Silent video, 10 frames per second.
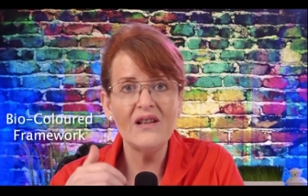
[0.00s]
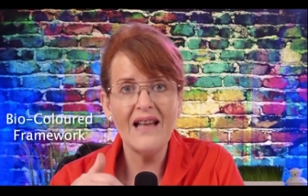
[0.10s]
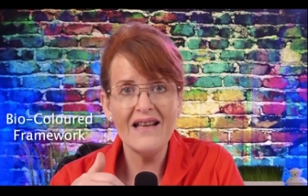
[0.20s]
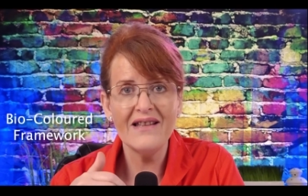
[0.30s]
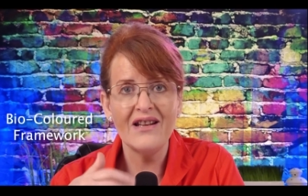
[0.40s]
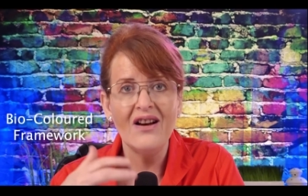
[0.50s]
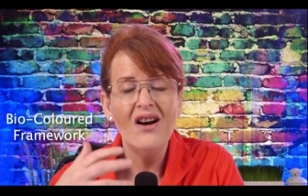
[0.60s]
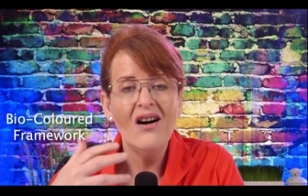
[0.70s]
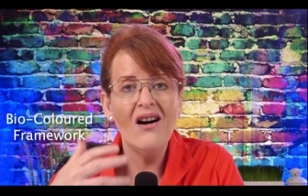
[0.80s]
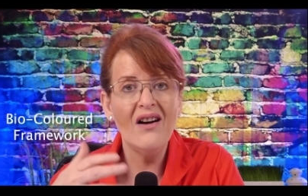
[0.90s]
lesson
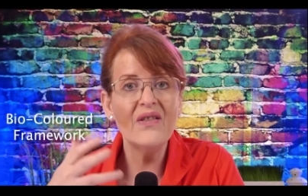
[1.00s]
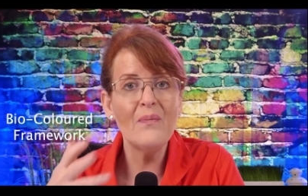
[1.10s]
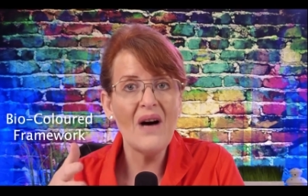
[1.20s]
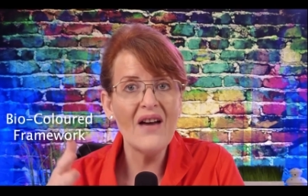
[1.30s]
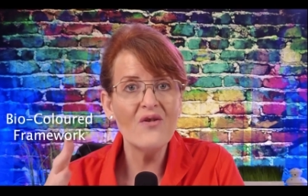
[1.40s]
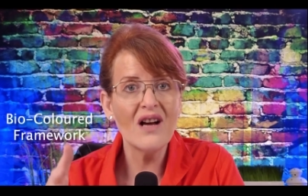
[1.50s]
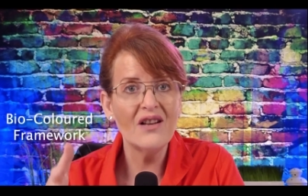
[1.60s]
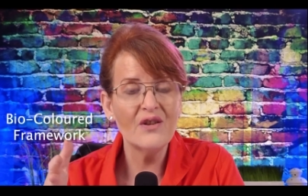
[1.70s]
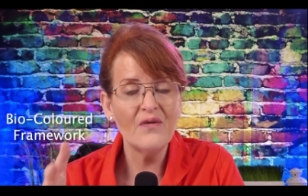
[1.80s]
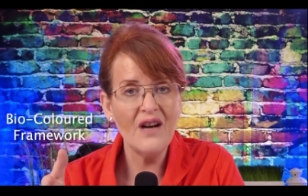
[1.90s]
on the
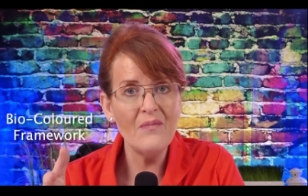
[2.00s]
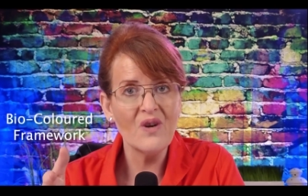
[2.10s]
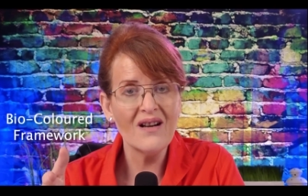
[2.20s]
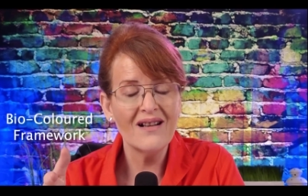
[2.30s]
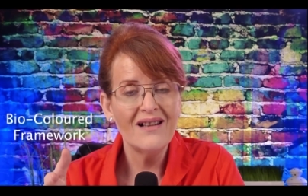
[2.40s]
BioColored framework.